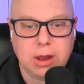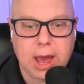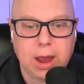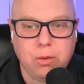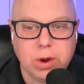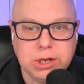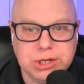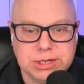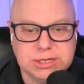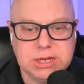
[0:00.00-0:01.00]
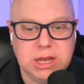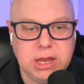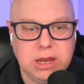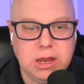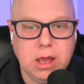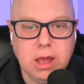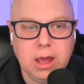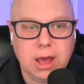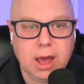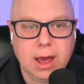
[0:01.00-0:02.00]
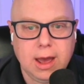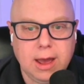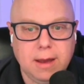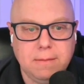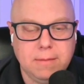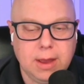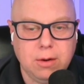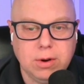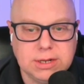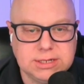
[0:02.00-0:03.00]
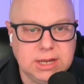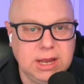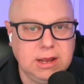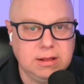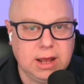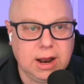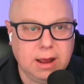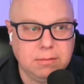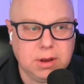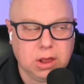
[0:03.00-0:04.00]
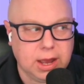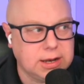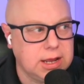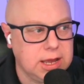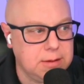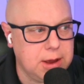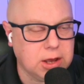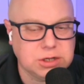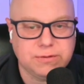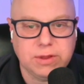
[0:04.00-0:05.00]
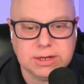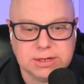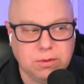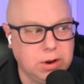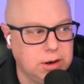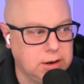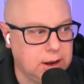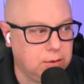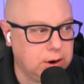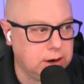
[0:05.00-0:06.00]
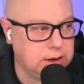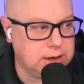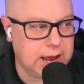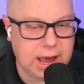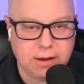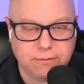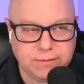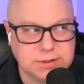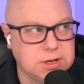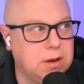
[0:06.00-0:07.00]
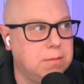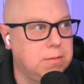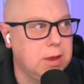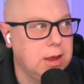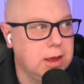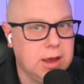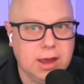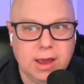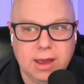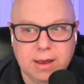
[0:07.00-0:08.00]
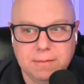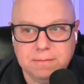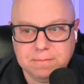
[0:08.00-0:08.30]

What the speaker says: I want to see that I'm collecting emails for this. I want it to have some, I